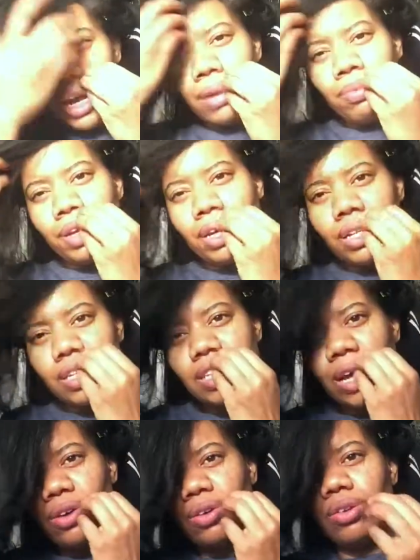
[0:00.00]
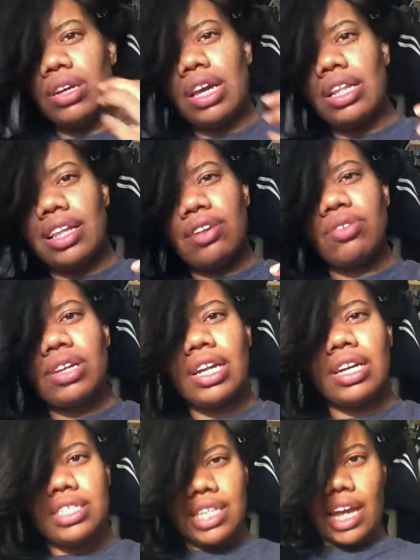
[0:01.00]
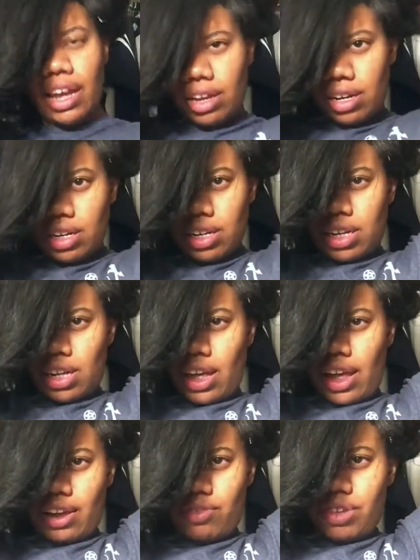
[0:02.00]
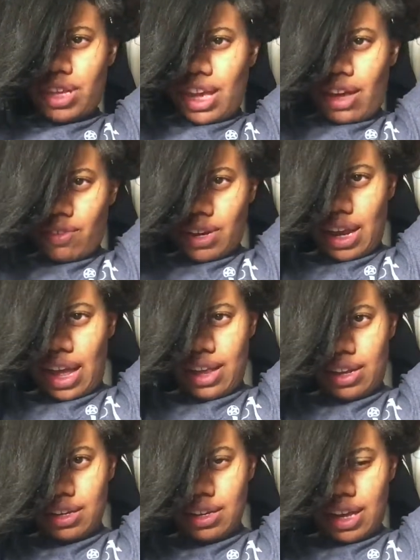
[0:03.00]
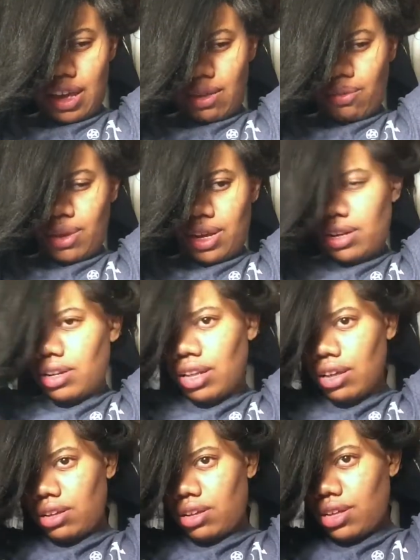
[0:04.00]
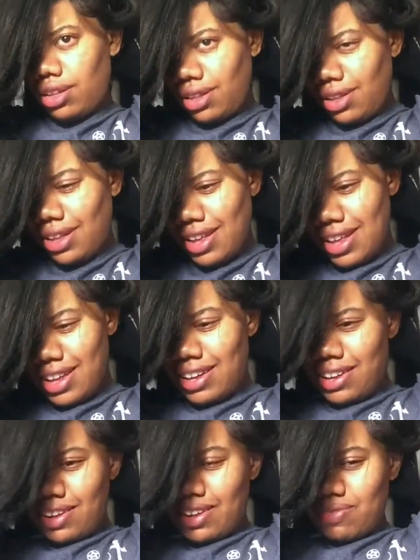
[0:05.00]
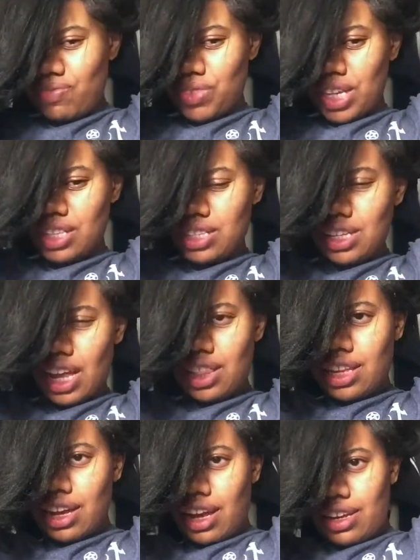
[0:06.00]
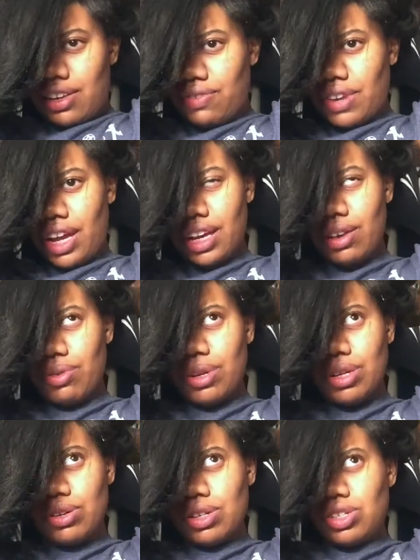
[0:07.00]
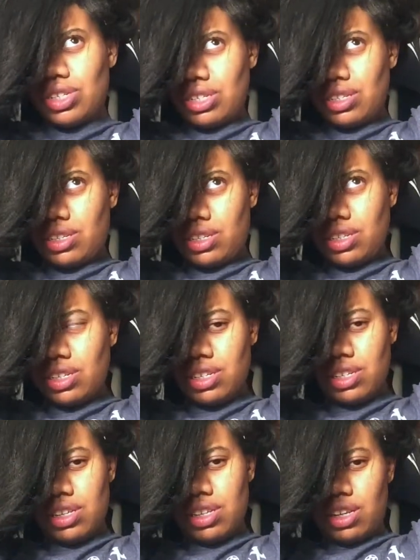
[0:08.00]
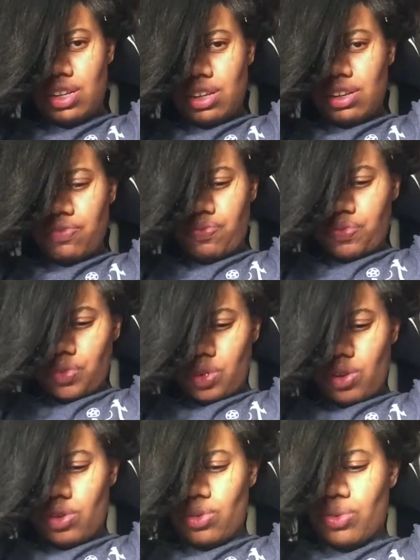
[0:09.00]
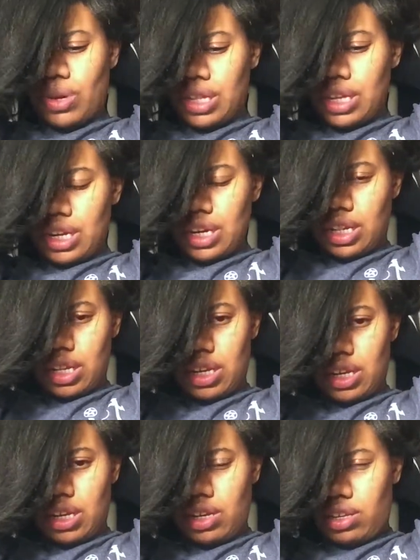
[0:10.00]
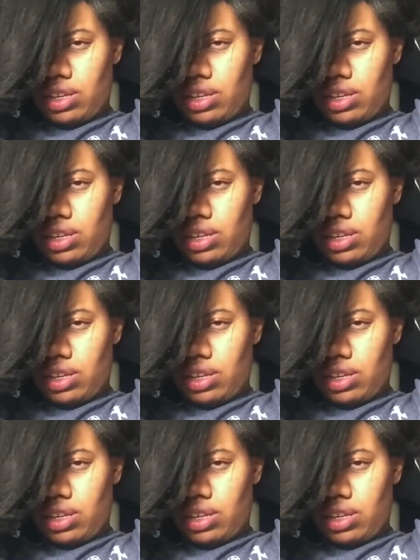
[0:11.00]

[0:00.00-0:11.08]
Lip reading: I had planned this out and then realized that I didn't really have an end game here. Like, it's not the kind of diet where you could just all willy-nilly